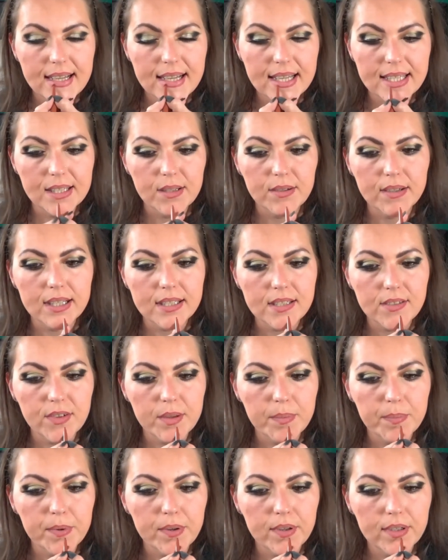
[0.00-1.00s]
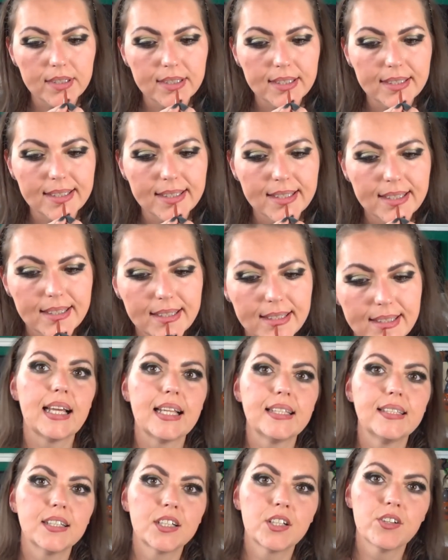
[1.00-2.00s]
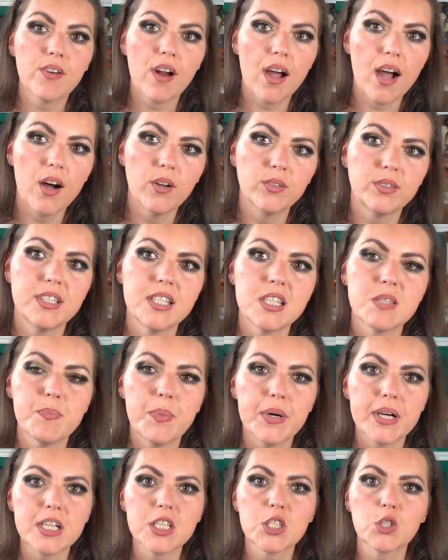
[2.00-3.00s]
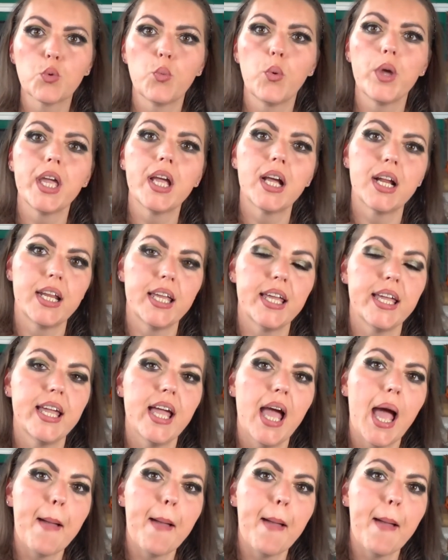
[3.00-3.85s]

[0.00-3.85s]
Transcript: and it was reported that the crowd dispersed quickly